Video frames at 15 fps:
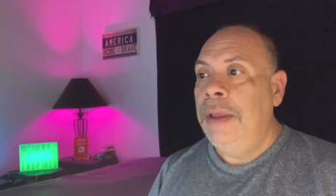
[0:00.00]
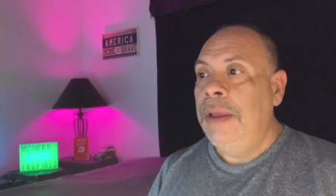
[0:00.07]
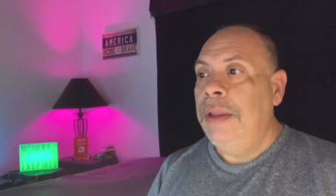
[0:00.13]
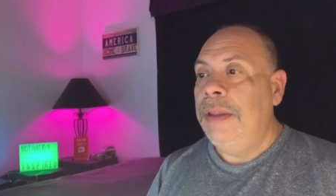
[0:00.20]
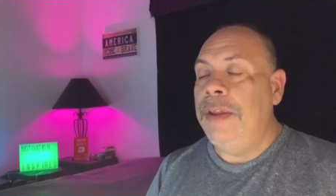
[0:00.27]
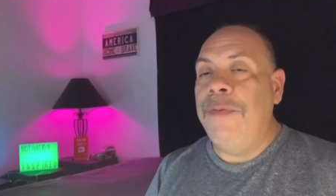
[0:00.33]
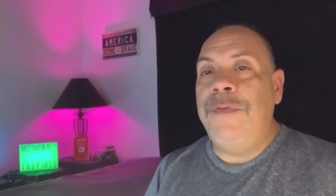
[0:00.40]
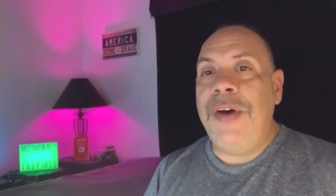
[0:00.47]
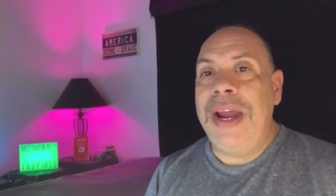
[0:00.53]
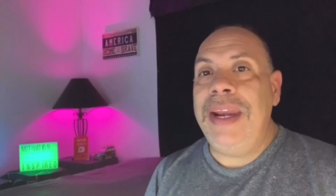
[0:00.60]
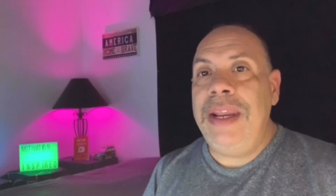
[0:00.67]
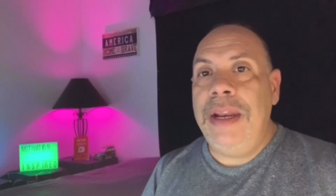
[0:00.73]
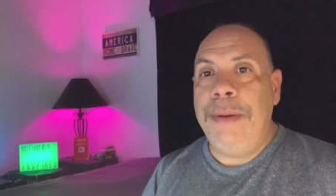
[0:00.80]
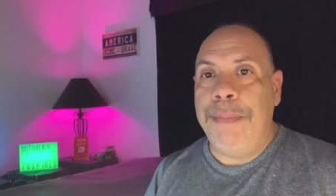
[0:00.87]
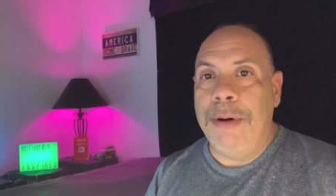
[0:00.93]

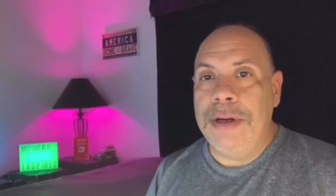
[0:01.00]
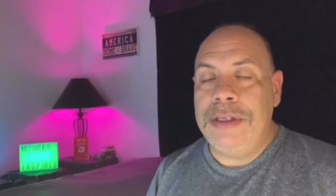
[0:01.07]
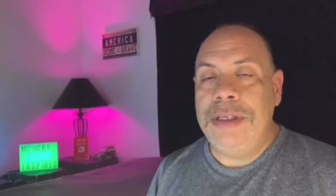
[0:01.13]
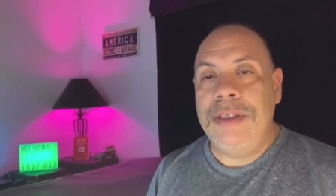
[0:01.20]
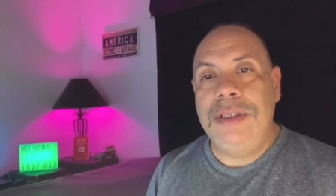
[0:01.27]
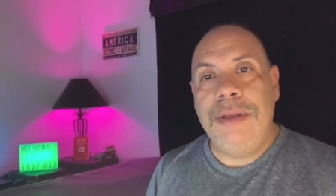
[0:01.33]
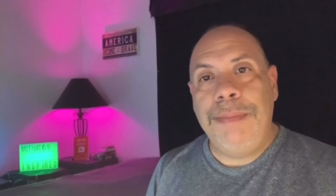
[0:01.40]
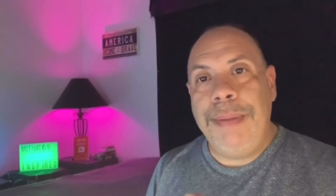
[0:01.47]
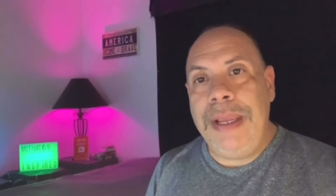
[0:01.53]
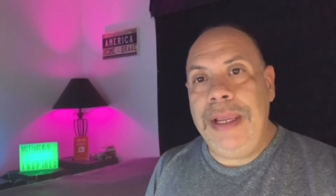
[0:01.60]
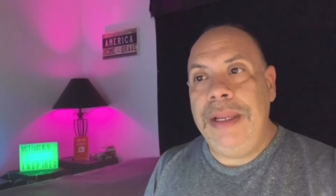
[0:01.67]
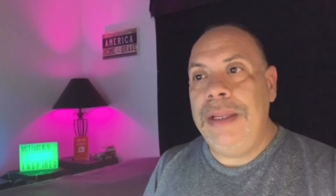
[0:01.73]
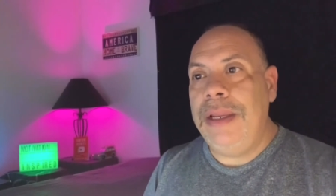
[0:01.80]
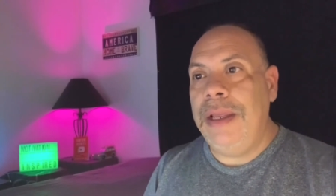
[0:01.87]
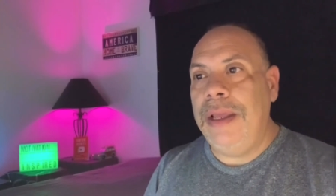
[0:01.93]
Defining a person as
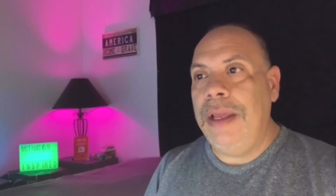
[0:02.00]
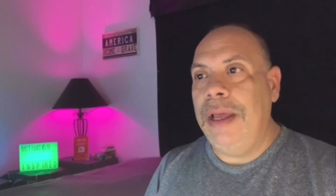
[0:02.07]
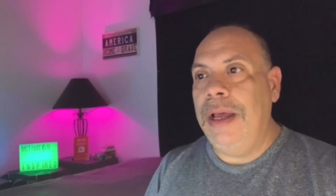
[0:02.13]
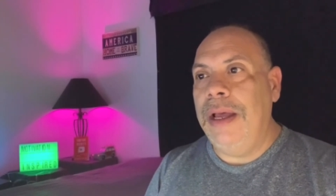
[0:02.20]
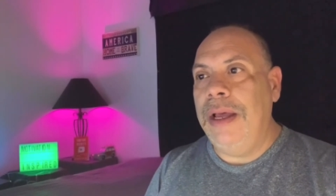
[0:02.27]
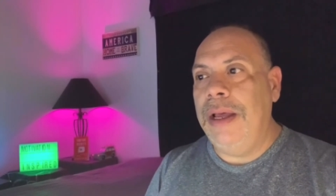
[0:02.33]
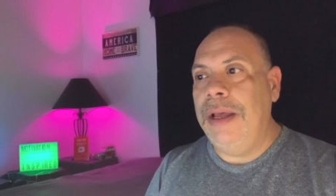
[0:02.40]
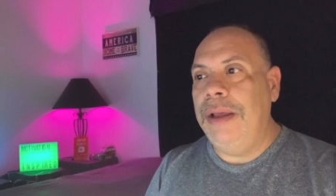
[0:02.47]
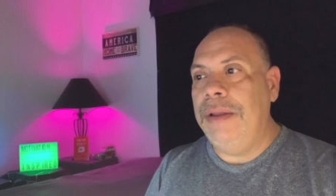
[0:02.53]
being, a